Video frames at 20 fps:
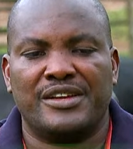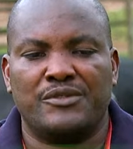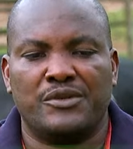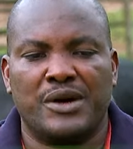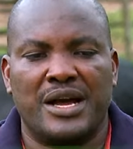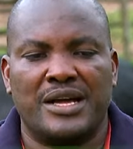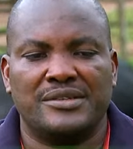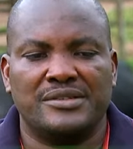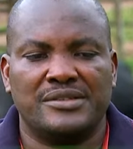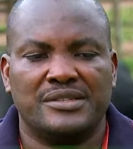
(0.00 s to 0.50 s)

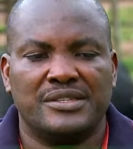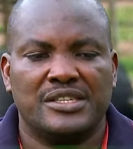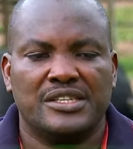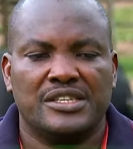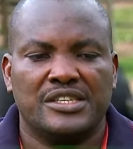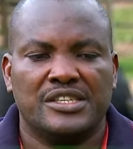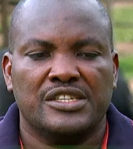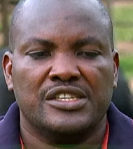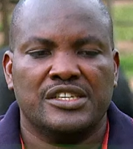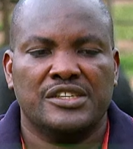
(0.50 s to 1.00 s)
One,
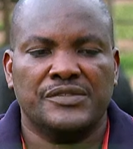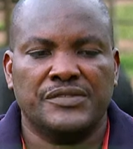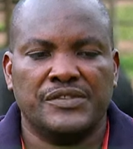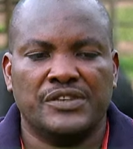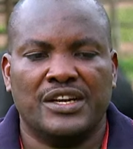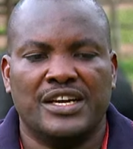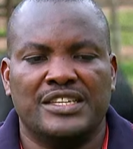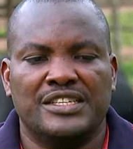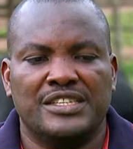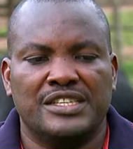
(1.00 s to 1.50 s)
if you
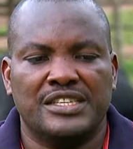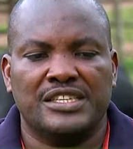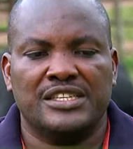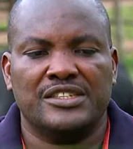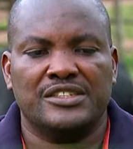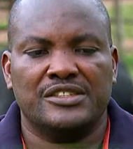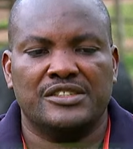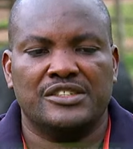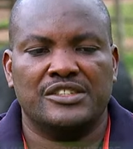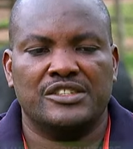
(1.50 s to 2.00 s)
are, in, uh,
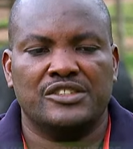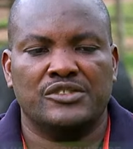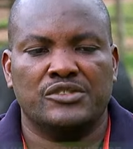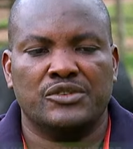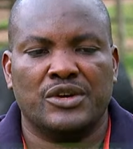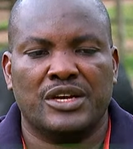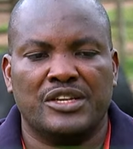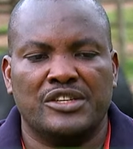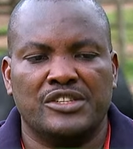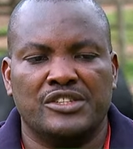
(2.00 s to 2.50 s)

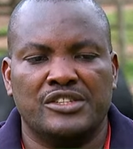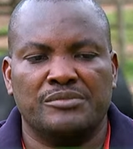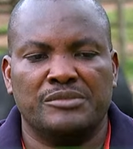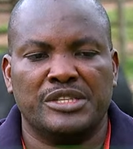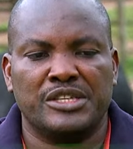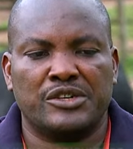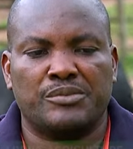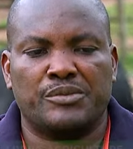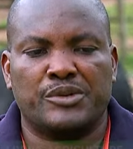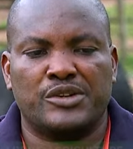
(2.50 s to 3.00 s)
you are in
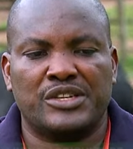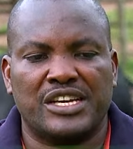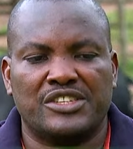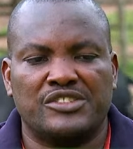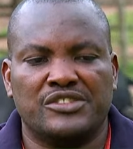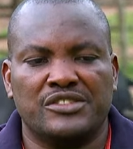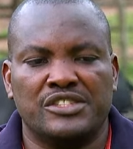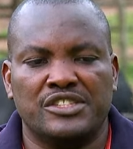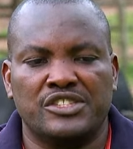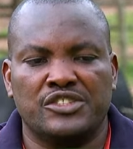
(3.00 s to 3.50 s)
milk
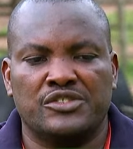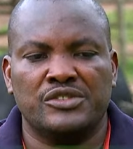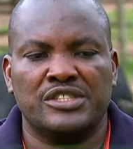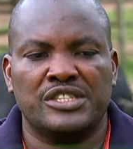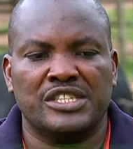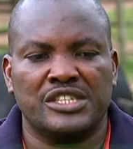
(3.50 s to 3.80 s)
production, it will